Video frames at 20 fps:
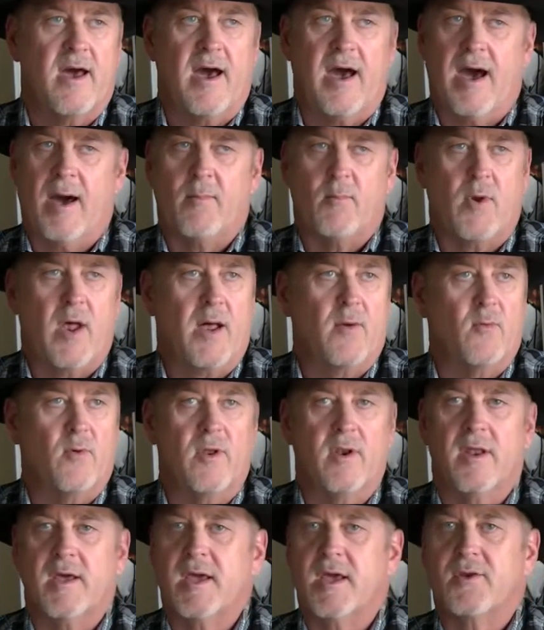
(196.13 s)
I'm not
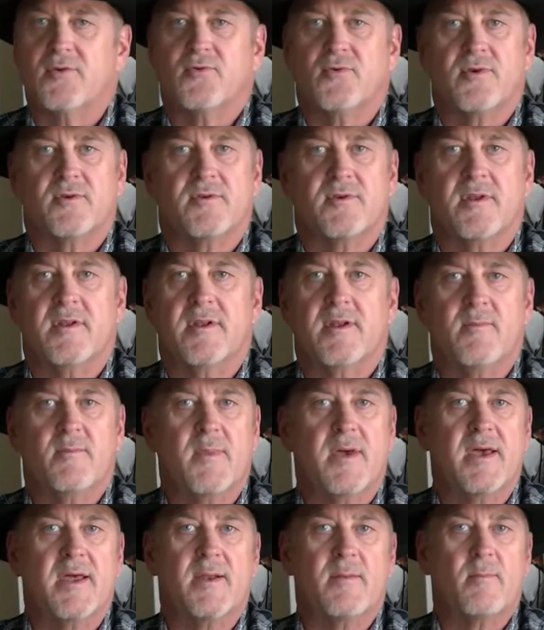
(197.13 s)
really interested in
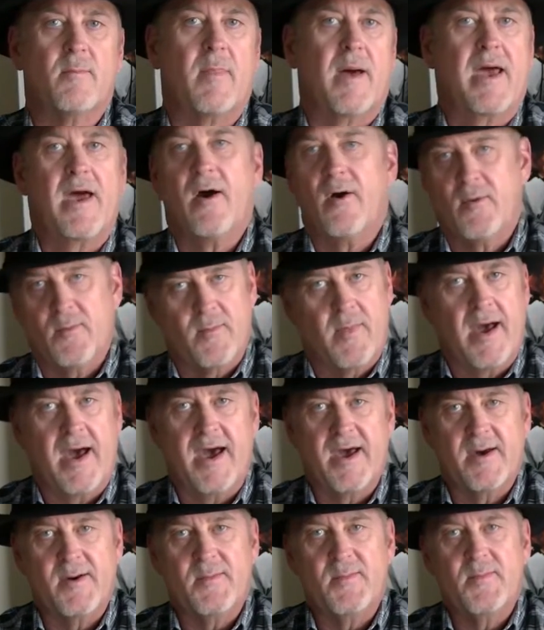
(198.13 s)
being bound
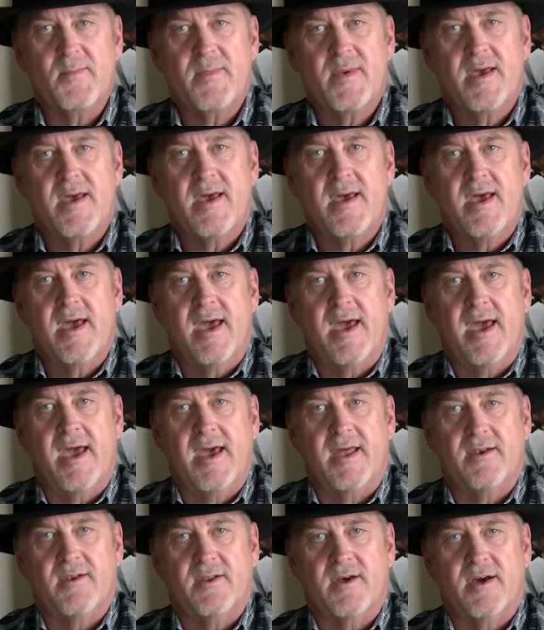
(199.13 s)
by them.
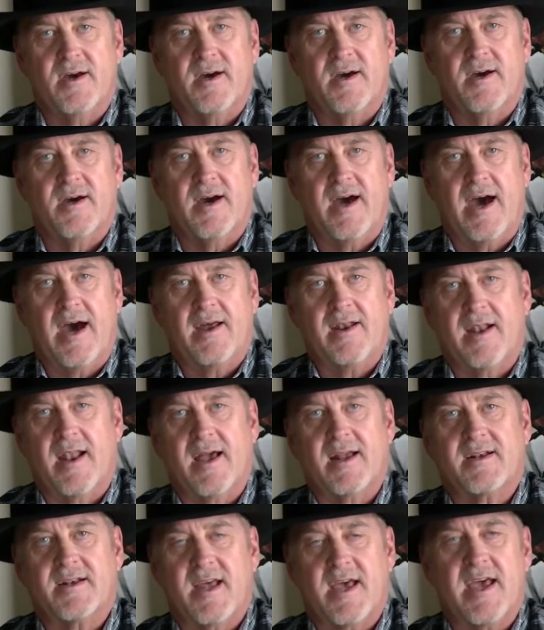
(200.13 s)
And I'd
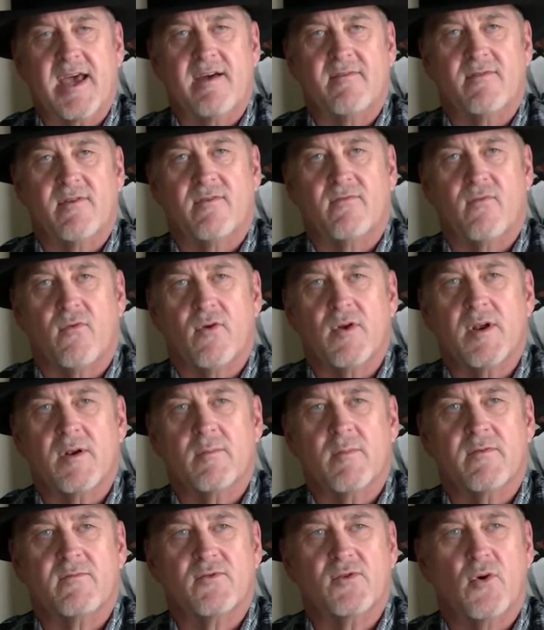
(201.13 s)
like to have the
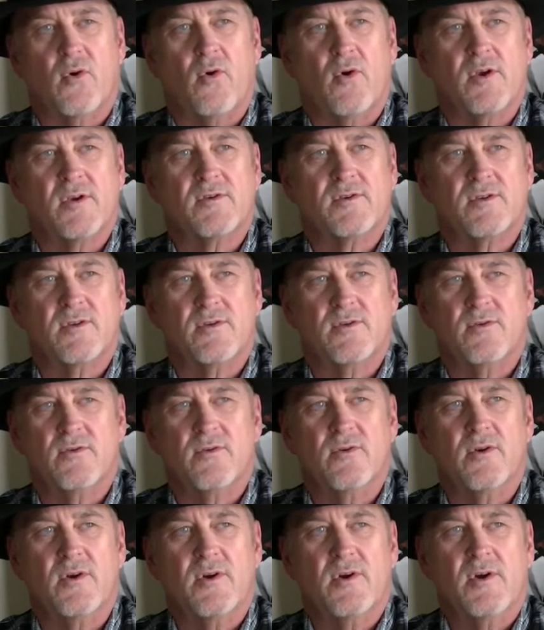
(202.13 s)
freedom of choice
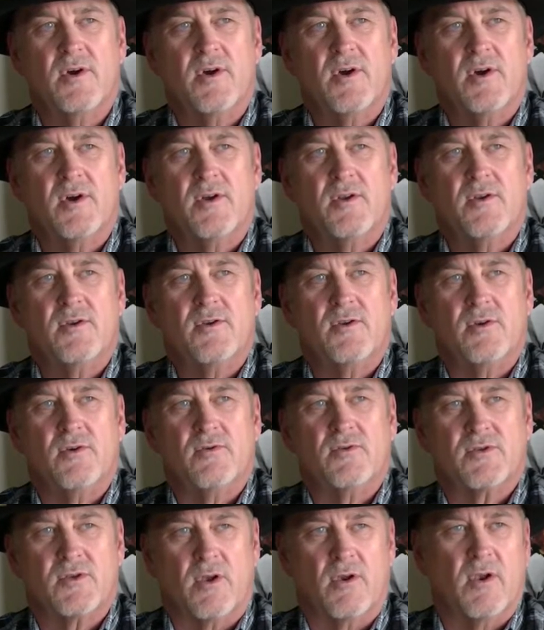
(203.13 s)
to
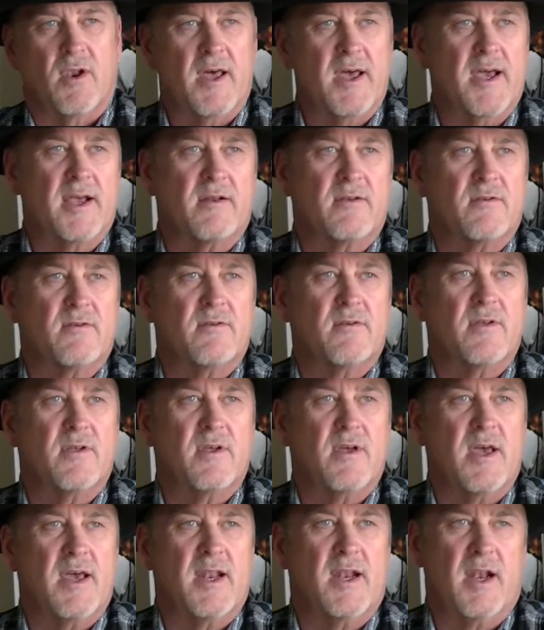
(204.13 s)
select
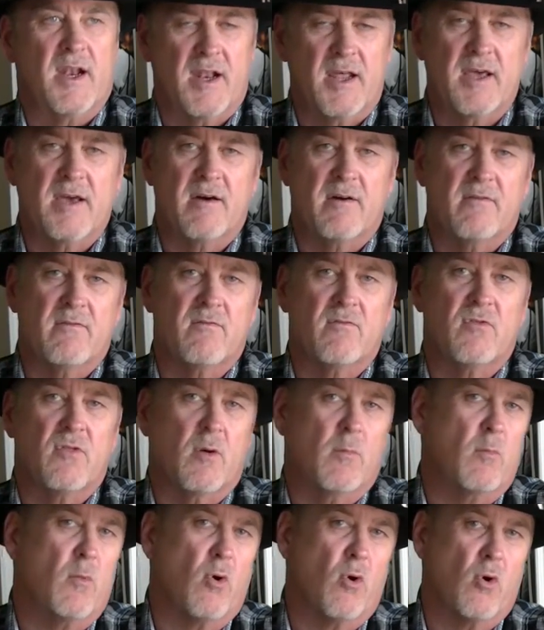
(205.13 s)
and live
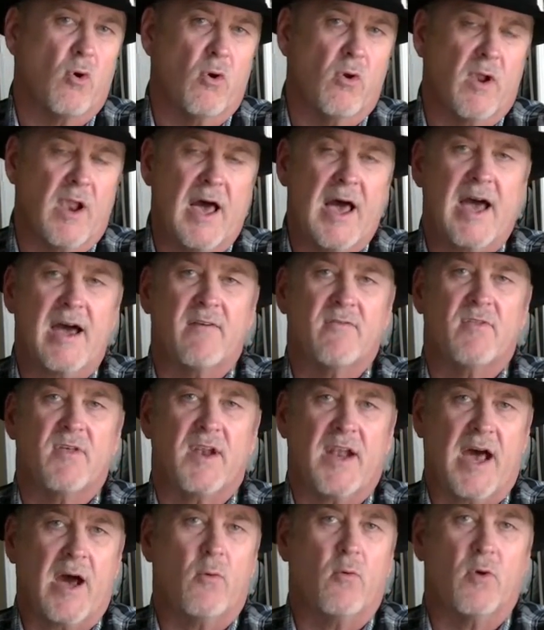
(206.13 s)
the moral life
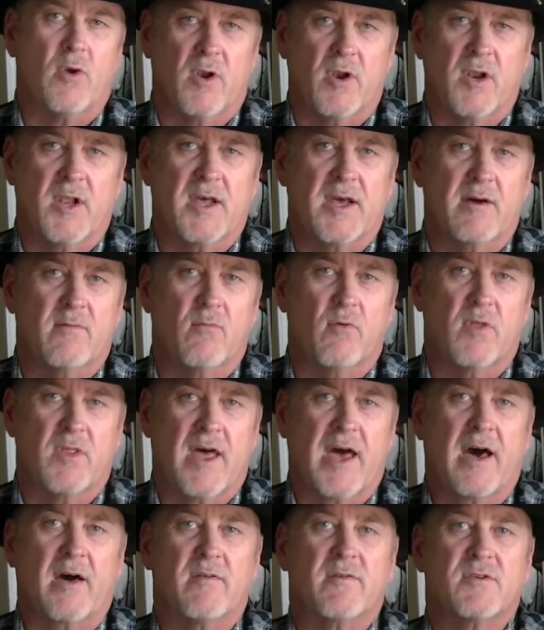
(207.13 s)
that I want to live
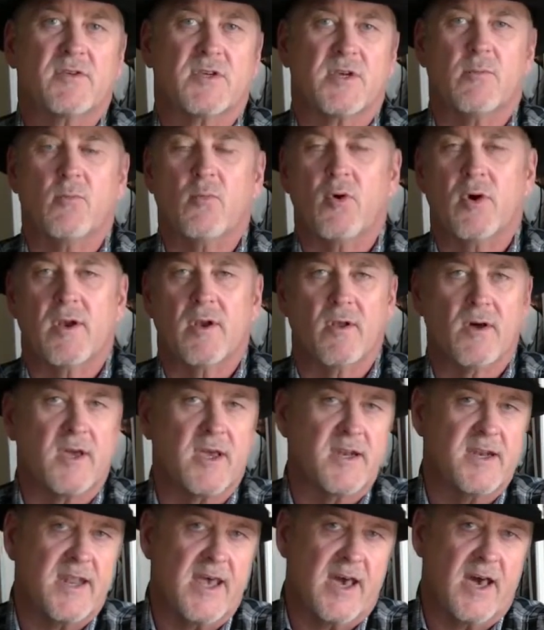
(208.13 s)
without someone
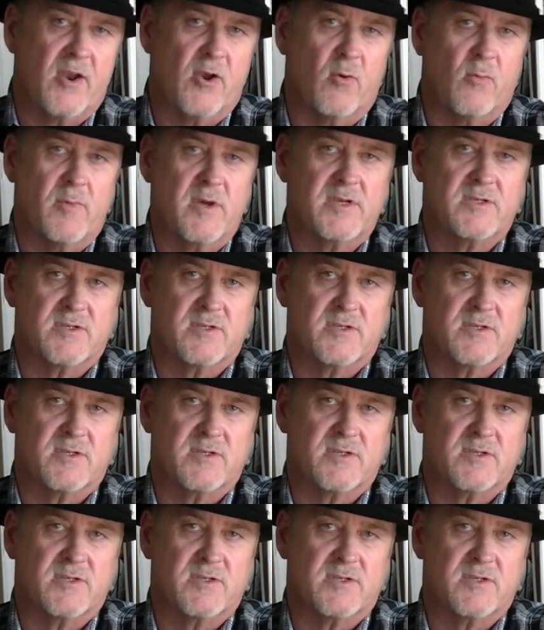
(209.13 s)
looking down on me.